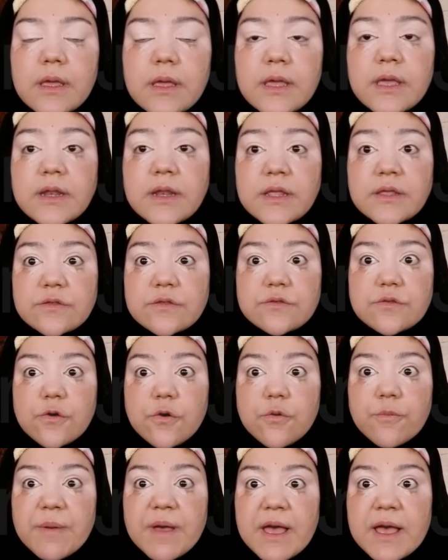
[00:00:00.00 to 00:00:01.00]
It is
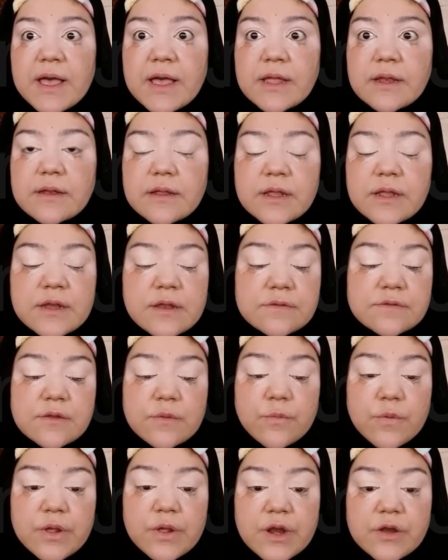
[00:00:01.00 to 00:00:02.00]
so bad, it doesn't
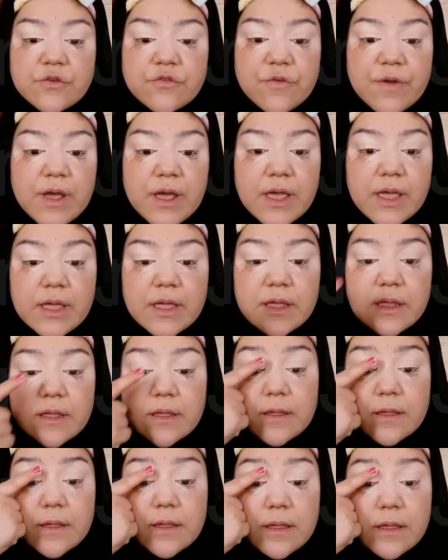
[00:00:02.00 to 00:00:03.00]
want to dry.
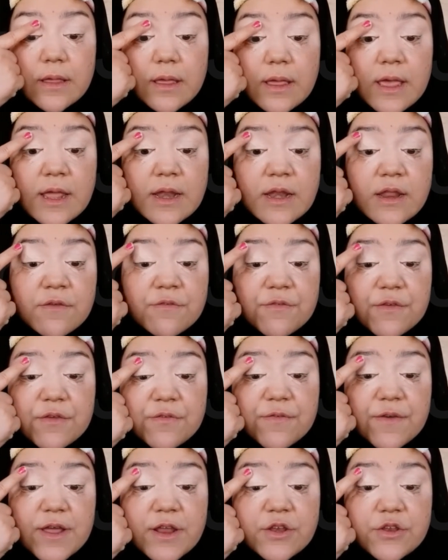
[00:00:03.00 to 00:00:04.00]
And
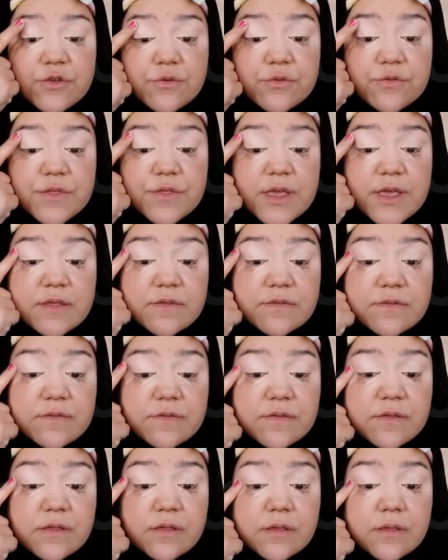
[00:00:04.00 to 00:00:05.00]
if I do
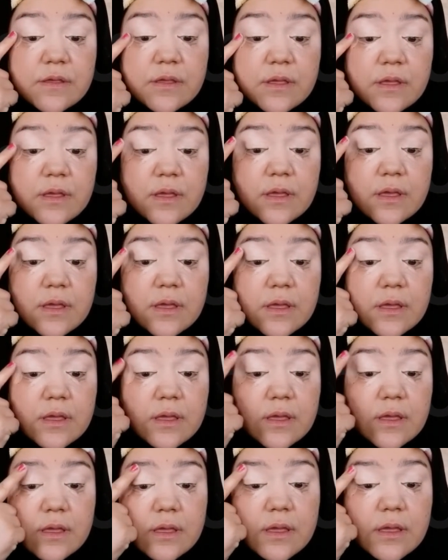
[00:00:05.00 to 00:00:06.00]
this,
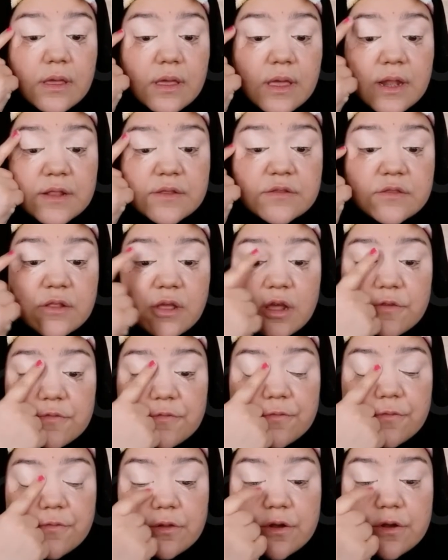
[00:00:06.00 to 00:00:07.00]
and it's not
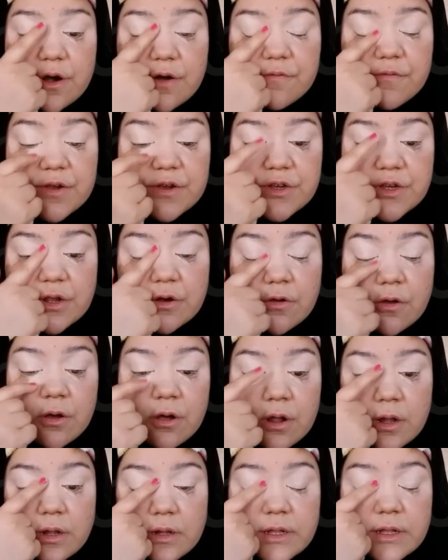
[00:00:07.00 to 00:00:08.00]
full coverage at
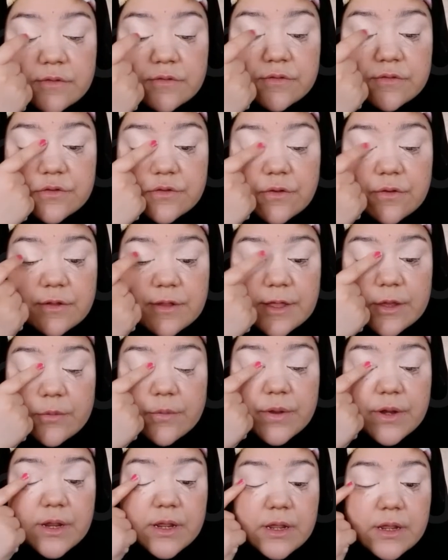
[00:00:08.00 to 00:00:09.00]
all, it's so
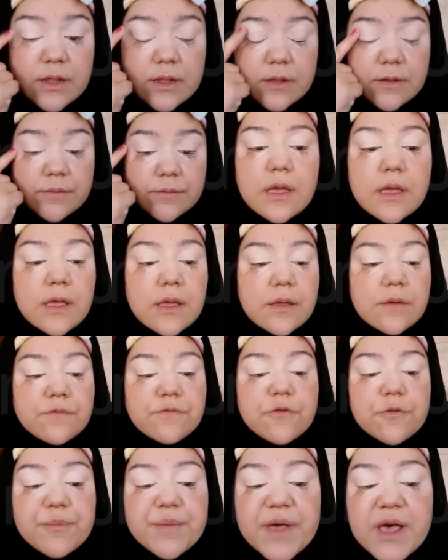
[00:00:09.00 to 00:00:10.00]
liquidy.
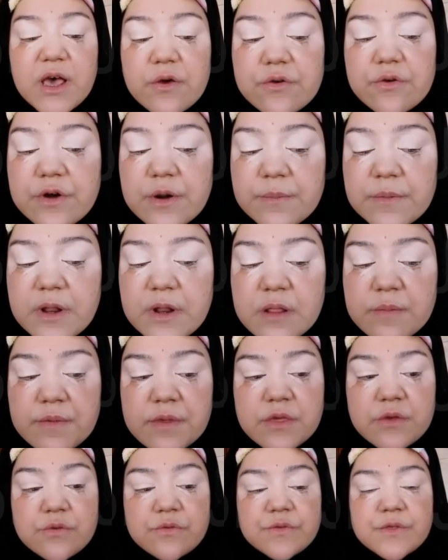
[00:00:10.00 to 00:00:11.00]
For powder, I'm gonna be
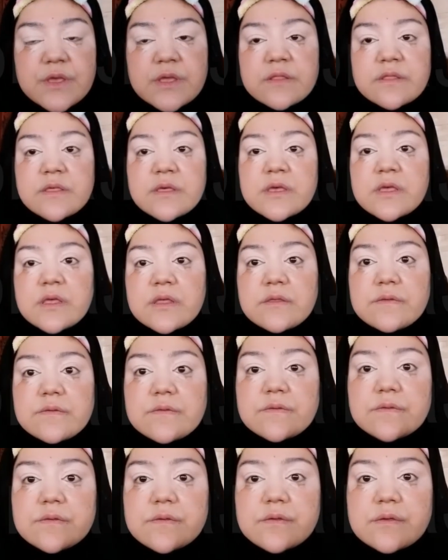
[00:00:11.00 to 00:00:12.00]
using
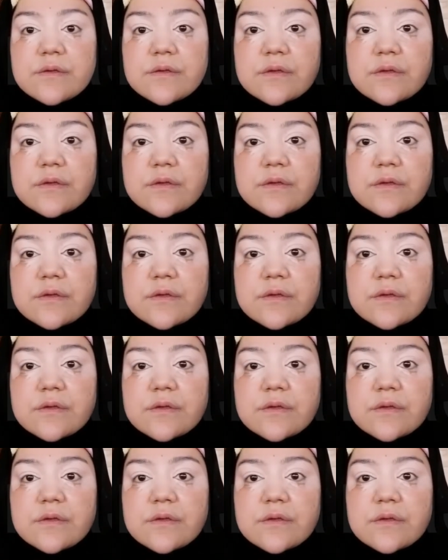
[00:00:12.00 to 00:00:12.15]
this.